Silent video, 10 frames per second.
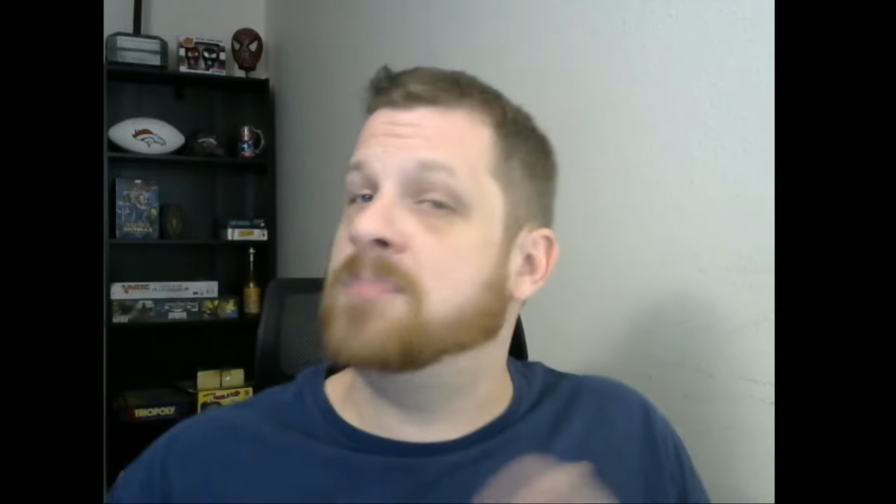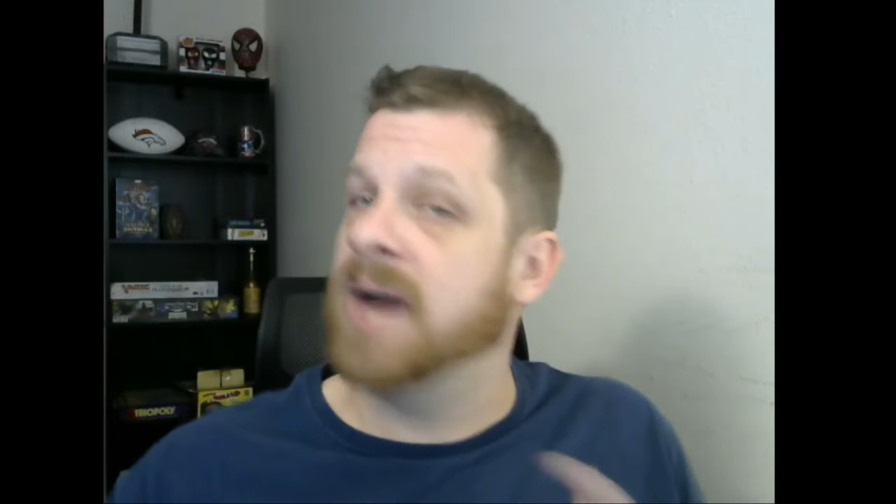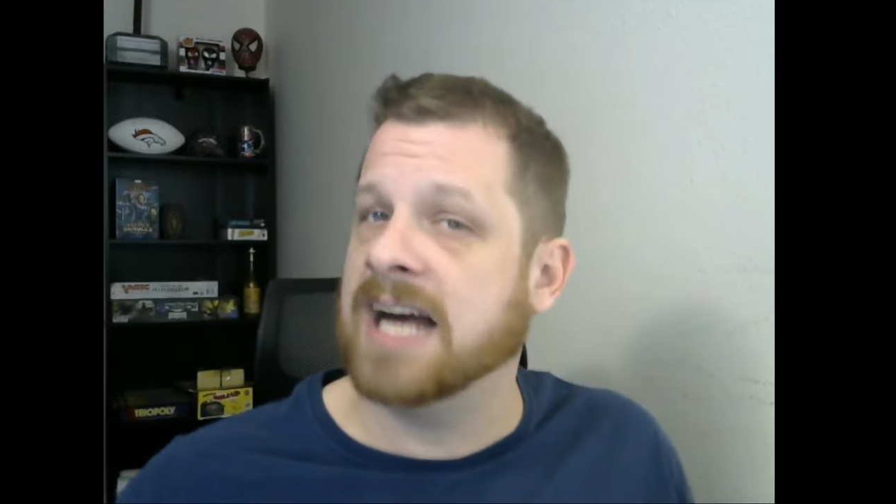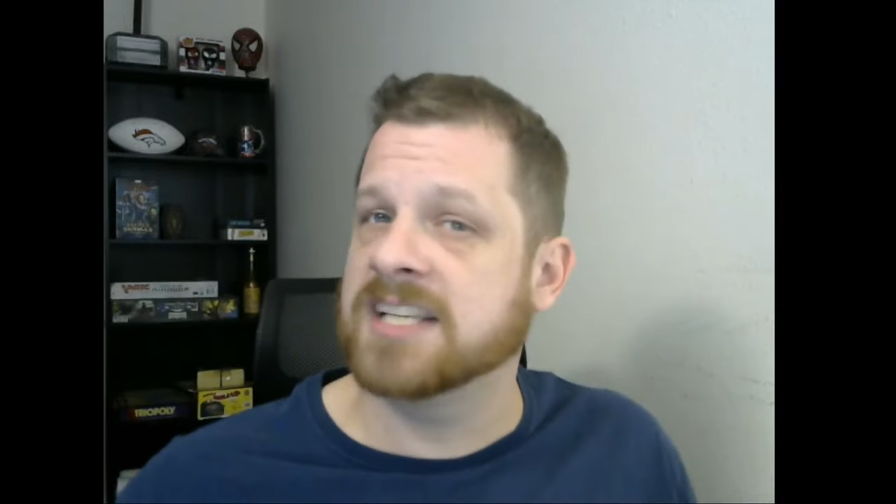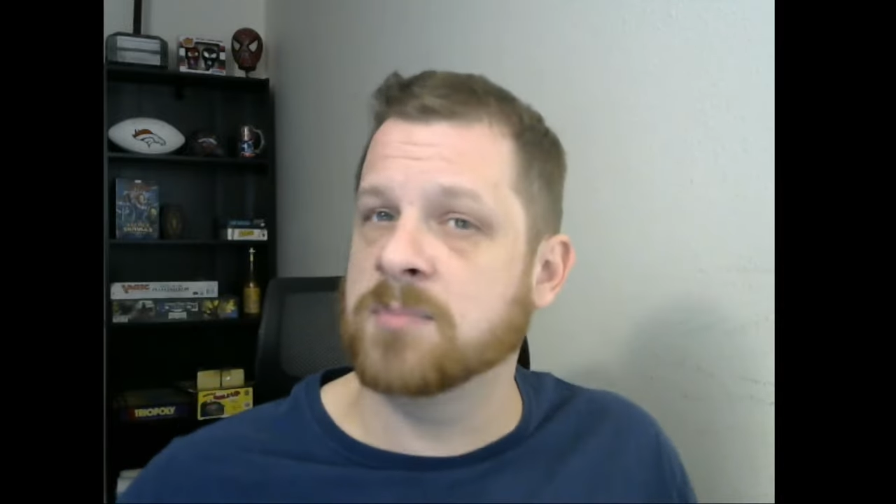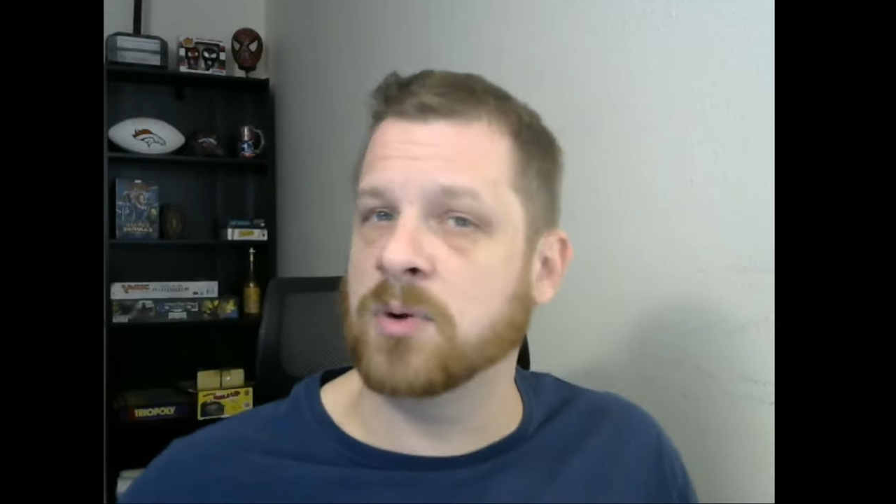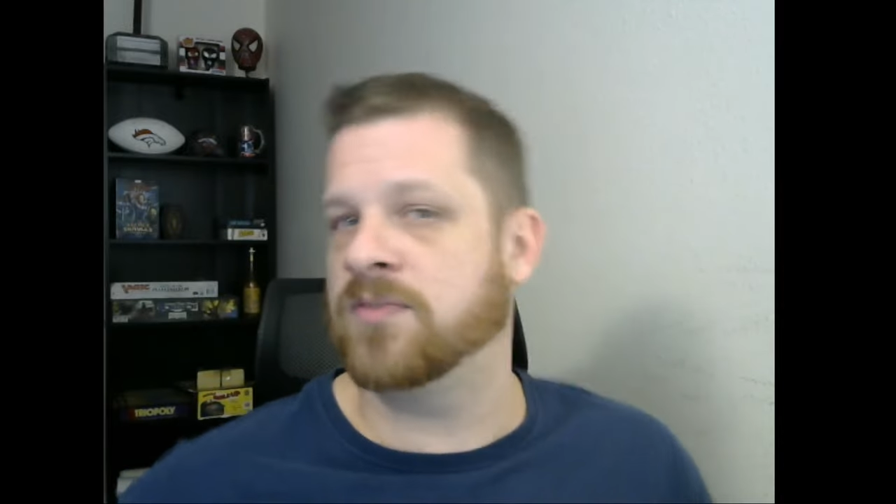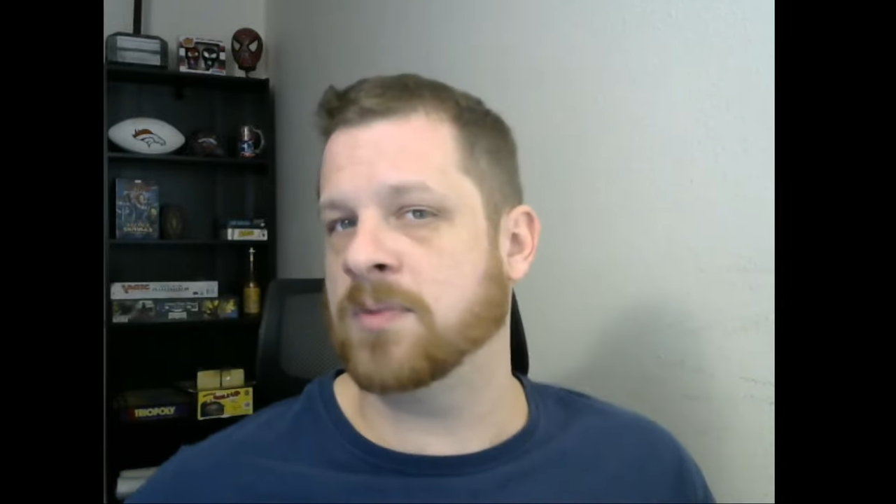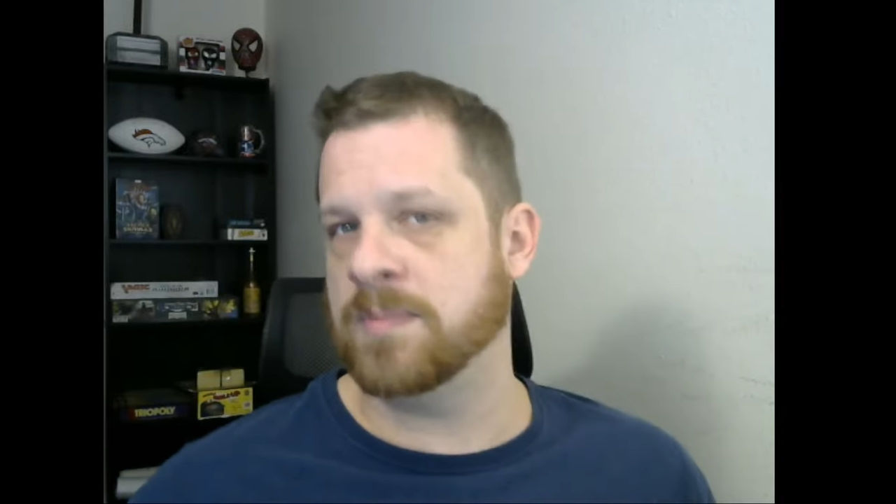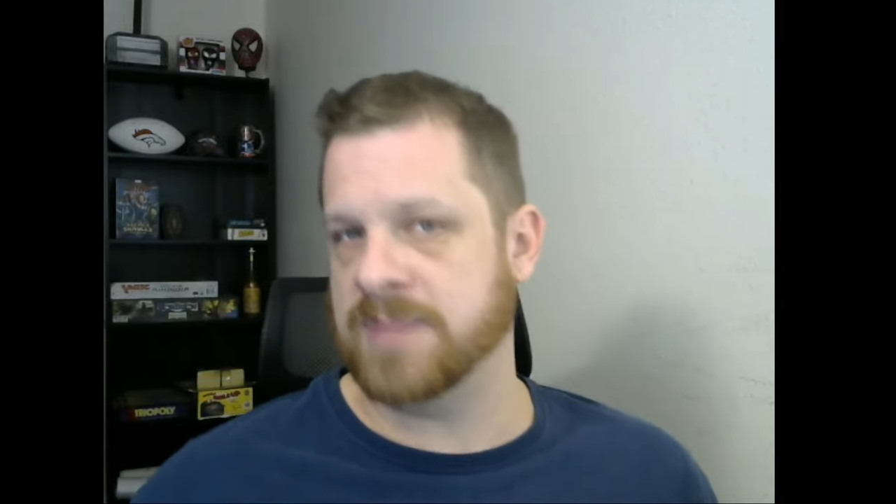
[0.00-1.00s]
possible
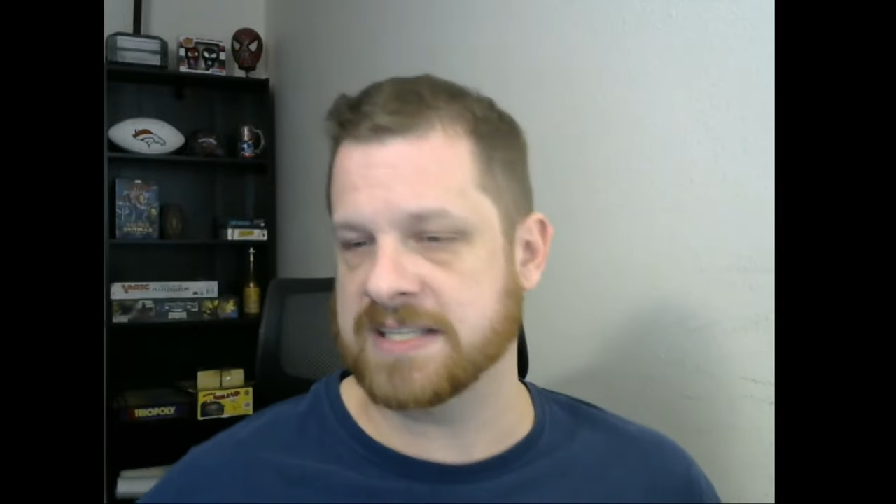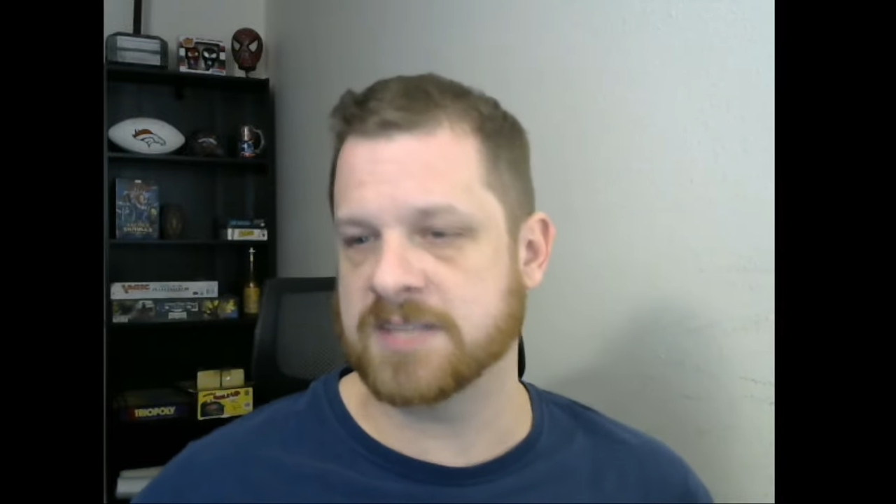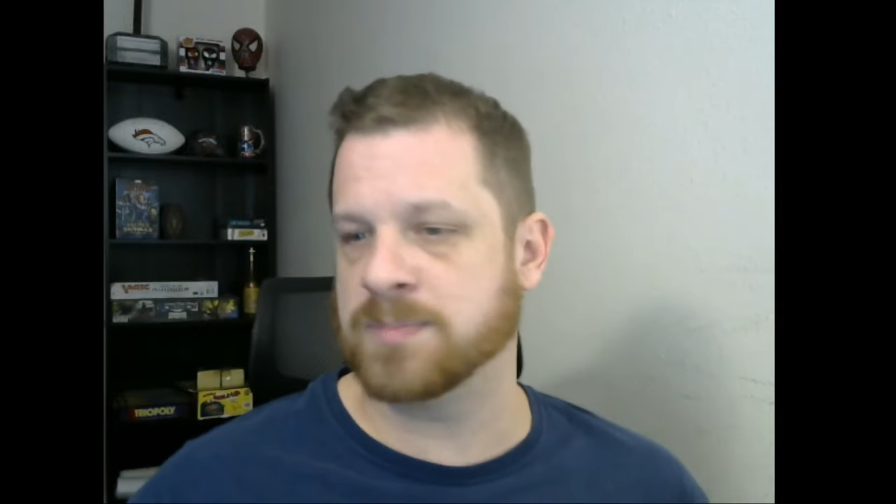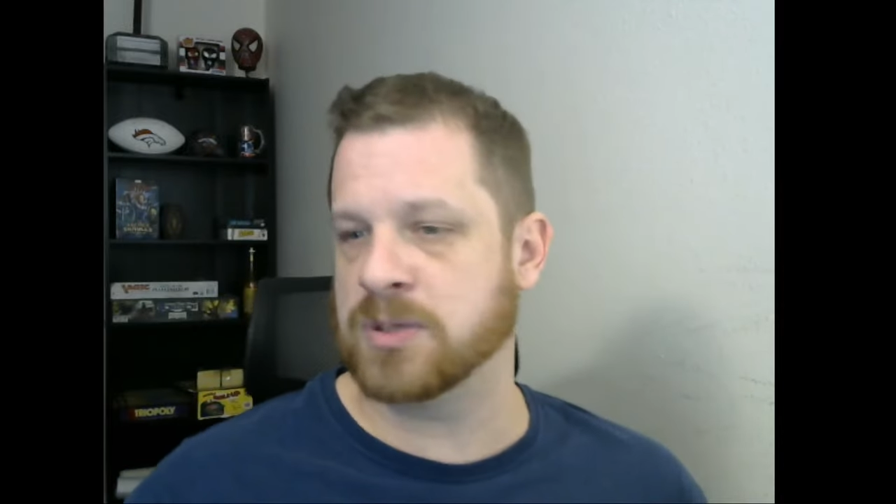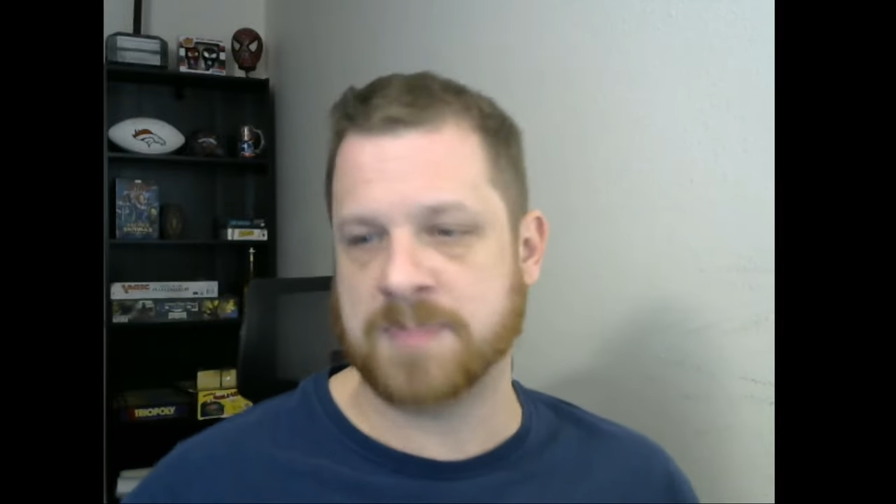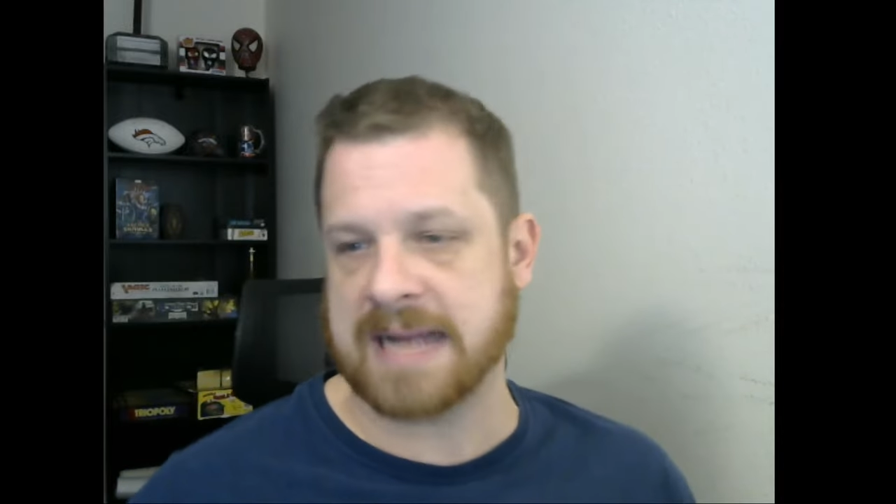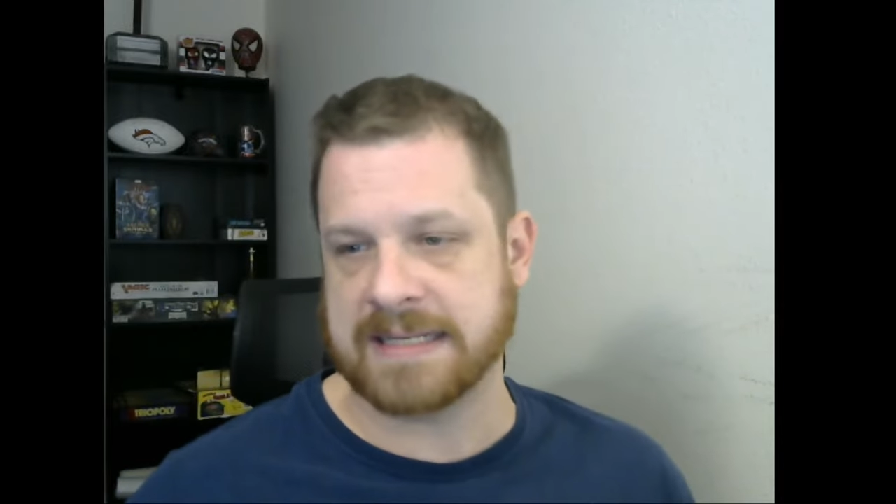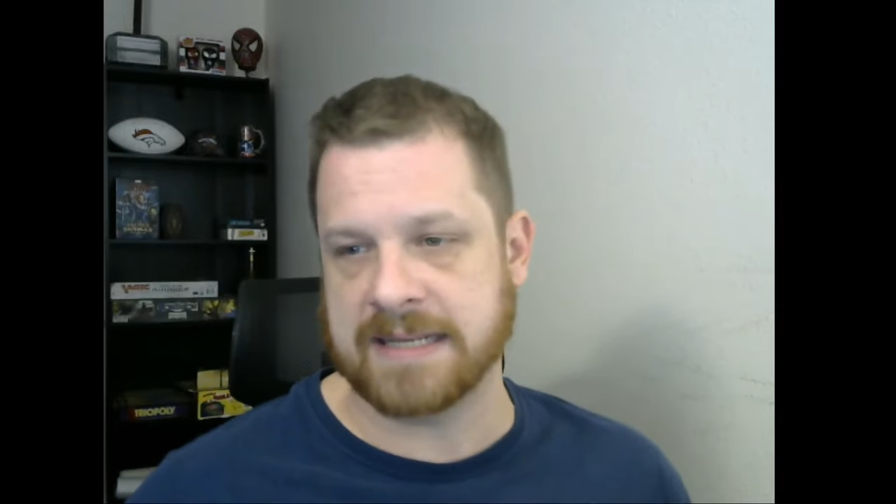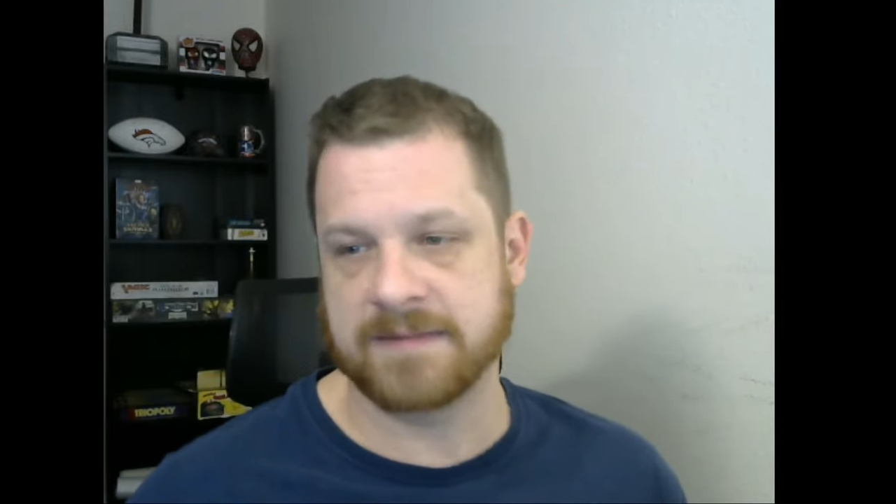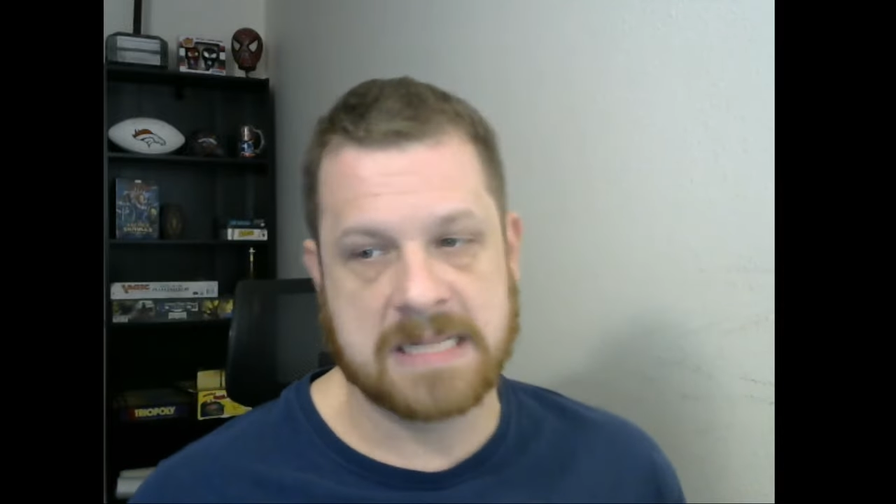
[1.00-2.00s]
from a business perspective.